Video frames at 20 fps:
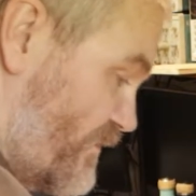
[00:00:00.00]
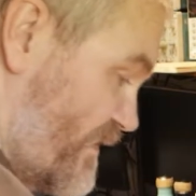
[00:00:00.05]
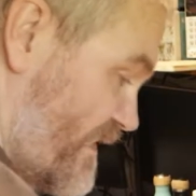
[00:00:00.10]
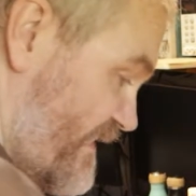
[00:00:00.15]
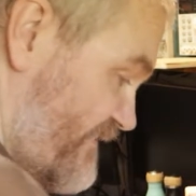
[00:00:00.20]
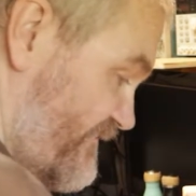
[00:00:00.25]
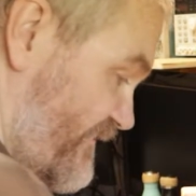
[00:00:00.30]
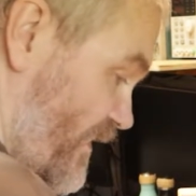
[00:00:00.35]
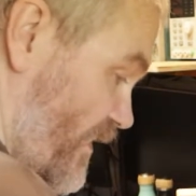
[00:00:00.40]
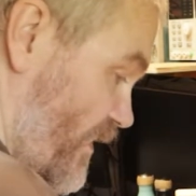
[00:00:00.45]

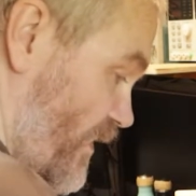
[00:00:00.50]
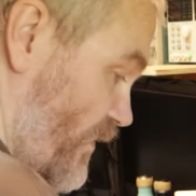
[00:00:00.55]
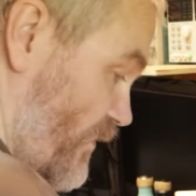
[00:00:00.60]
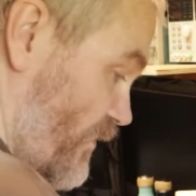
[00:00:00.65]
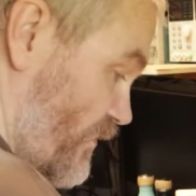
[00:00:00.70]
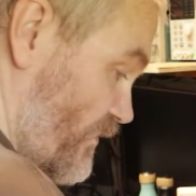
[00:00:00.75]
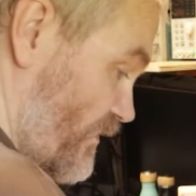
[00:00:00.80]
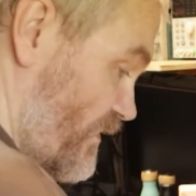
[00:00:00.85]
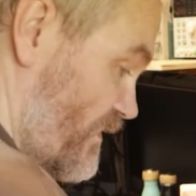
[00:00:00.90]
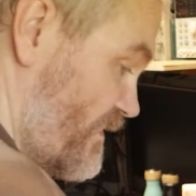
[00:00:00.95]
with a
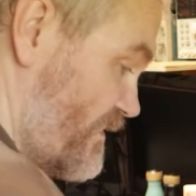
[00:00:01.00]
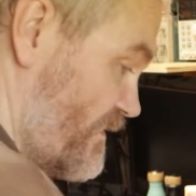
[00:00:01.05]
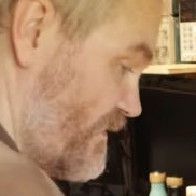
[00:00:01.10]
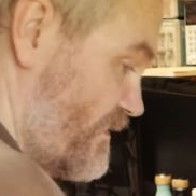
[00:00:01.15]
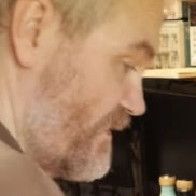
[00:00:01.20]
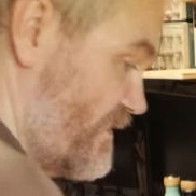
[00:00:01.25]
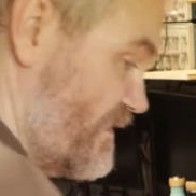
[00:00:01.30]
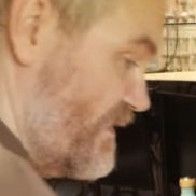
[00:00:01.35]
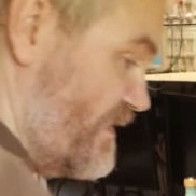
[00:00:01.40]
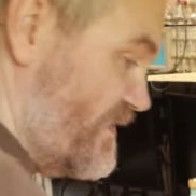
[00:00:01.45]
hole
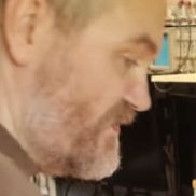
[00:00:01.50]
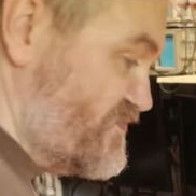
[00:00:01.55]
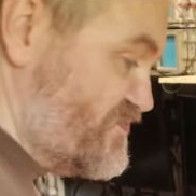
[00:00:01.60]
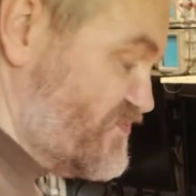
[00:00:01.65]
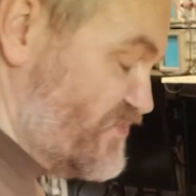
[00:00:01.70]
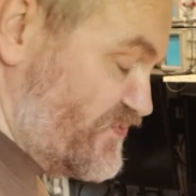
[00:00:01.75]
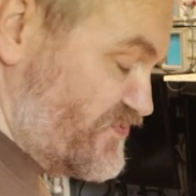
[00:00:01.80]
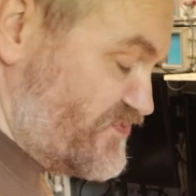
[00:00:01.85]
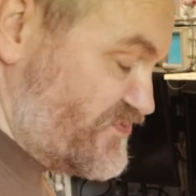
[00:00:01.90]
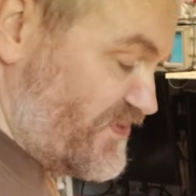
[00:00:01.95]

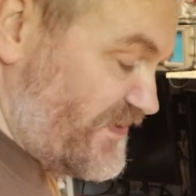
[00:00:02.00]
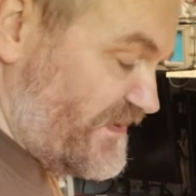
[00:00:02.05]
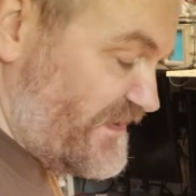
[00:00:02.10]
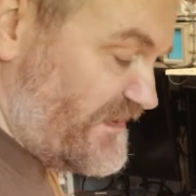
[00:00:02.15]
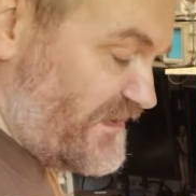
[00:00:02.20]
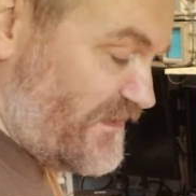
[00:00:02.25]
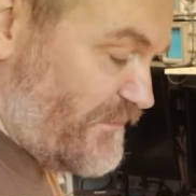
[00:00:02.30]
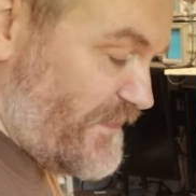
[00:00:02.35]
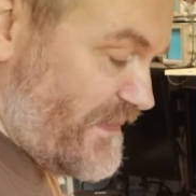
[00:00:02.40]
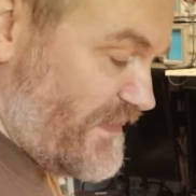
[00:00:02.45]
just a
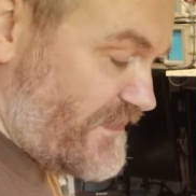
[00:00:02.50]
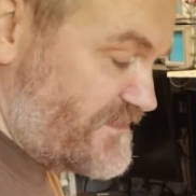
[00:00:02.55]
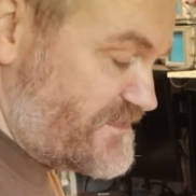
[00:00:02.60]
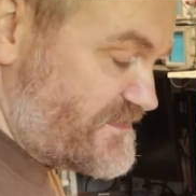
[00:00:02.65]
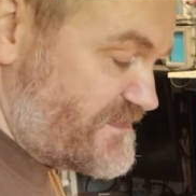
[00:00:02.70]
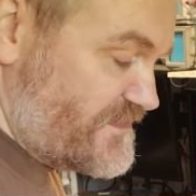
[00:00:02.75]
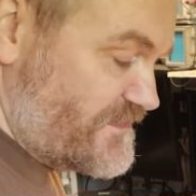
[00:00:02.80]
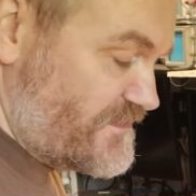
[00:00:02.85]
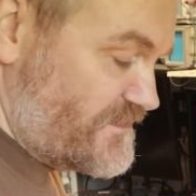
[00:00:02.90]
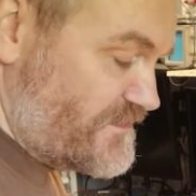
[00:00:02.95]
little bit
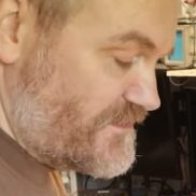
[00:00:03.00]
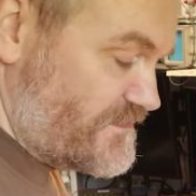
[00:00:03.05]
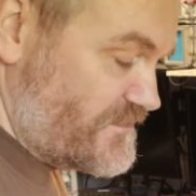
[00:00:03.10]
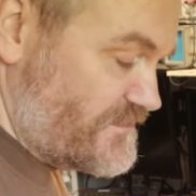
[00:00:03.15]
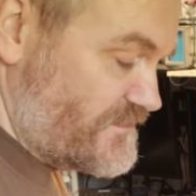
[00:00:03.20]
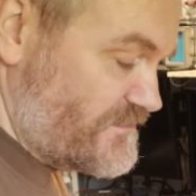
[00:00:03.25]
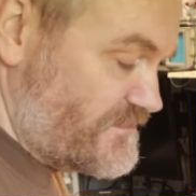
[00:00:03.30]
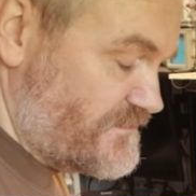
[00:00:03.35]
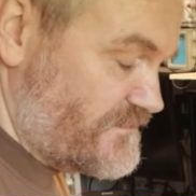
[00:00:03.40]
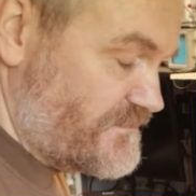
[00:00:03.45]

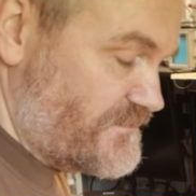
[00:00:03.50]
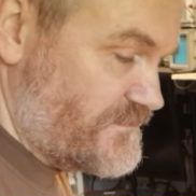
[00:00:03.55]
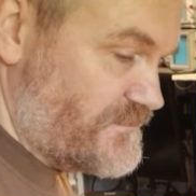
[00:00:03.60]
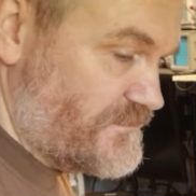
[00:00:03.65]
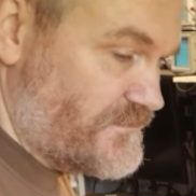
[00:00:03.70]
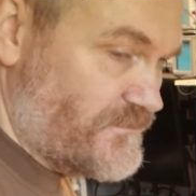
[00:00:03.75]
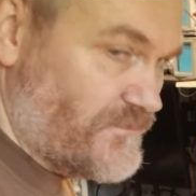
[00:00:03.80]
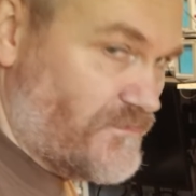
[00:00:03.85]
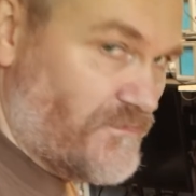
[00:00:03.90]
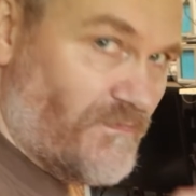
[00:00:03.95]

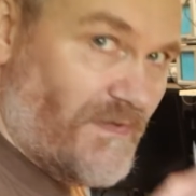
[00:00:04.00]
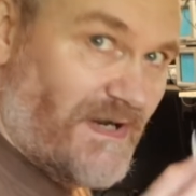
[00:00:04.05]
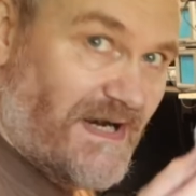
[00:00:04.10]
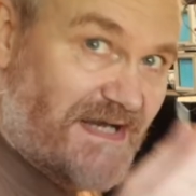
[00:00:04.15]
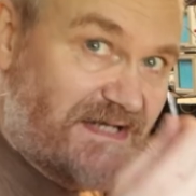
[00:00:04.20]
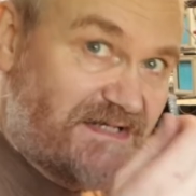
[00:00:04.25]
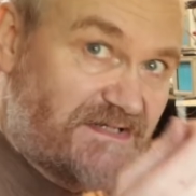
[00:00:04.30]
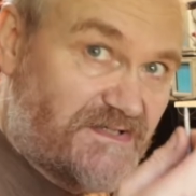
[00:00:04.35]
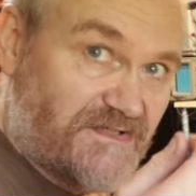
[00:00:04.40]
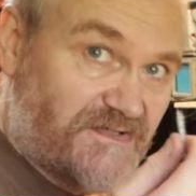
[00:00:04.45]

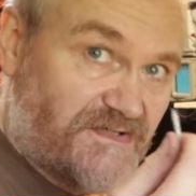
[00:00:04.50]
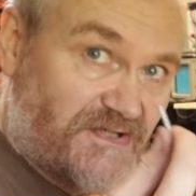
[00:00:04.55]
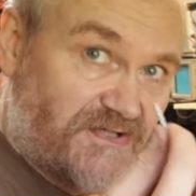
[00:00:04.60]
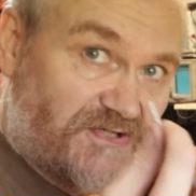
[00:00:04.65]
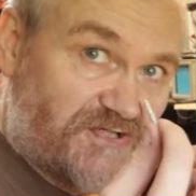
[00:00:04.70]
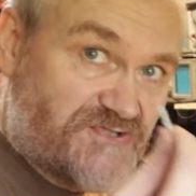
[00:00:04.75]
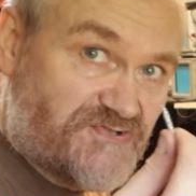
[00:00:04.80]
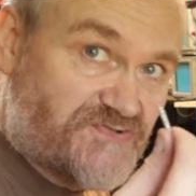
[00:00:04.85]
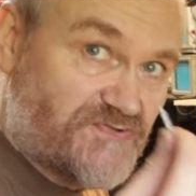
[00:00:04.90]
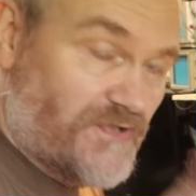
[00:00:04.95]
wider than
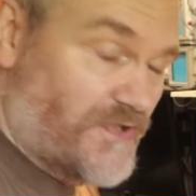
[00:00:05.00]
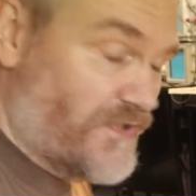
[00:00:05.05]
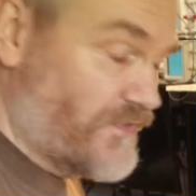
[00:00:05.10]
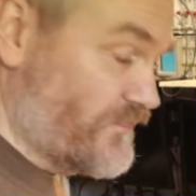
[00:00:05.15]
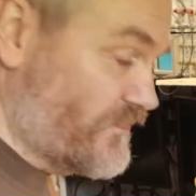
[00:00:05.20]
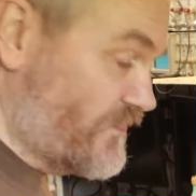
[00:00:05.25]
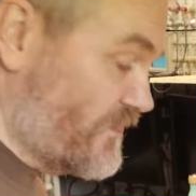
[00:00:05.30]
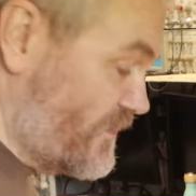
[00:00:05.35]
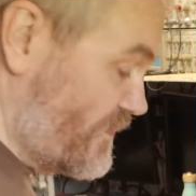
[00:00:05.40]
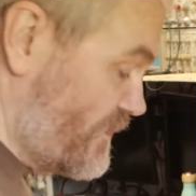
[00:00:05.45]
the
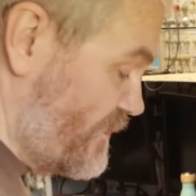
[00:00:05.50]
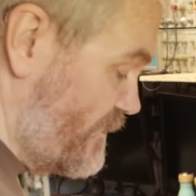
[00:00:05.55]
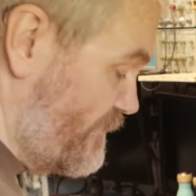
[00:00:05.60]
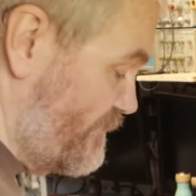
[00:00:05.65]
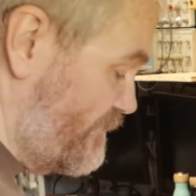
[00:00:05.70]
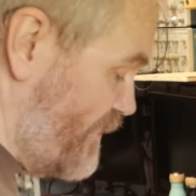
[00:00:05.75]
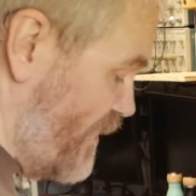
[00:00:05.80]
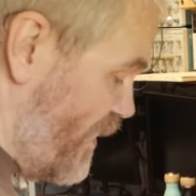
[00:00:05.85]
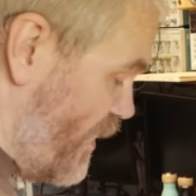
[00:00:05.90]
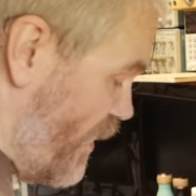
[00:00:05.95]
screw,
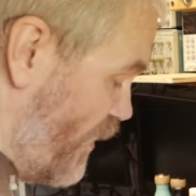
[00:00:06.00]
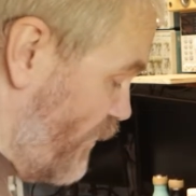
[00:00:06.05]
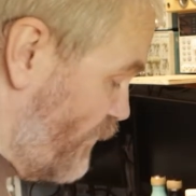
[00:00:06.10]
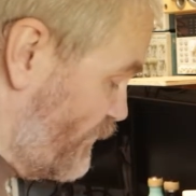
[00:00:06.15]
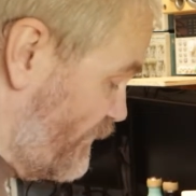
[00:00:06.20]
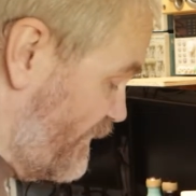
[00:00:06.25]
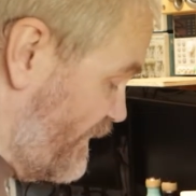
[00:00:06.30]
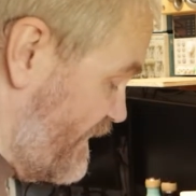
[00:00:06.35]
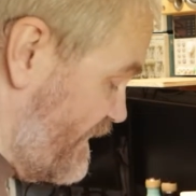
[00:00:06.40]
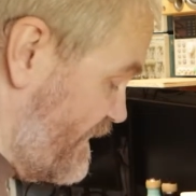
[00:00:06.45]
but
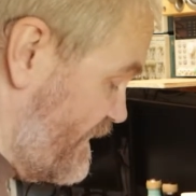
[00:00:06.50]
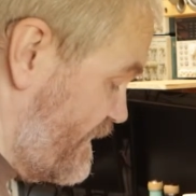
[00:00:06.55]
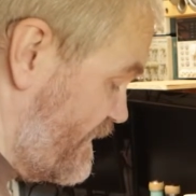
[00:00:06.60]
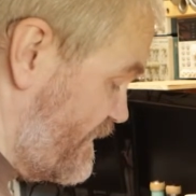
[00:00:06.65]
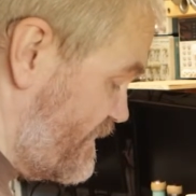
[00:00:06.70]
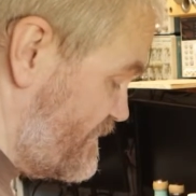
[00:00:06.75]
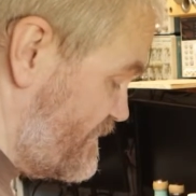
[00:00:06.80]
only